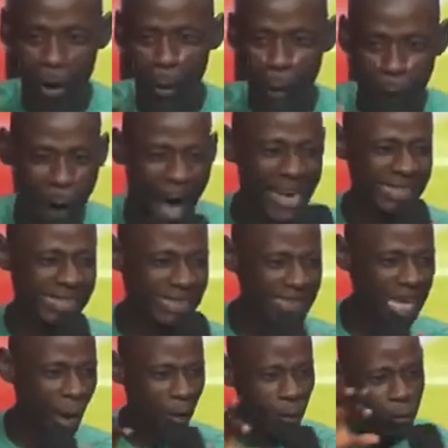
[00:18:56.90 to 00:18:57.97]
White. That
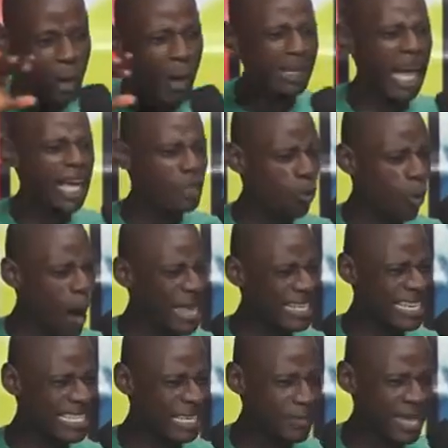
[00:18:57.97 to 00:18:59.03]
was the one that is white.
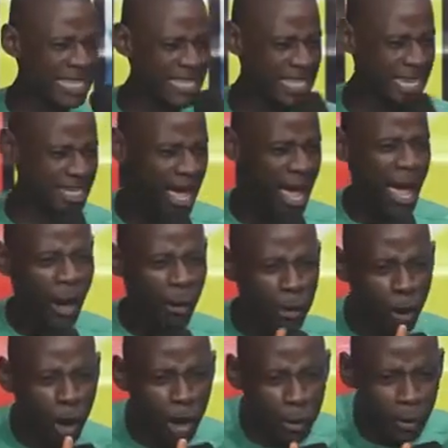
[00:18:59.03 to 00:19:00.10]
Intimidated. Which
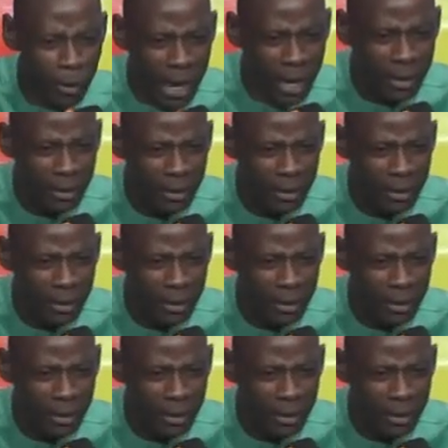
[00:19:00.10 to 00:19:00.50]
color do you run?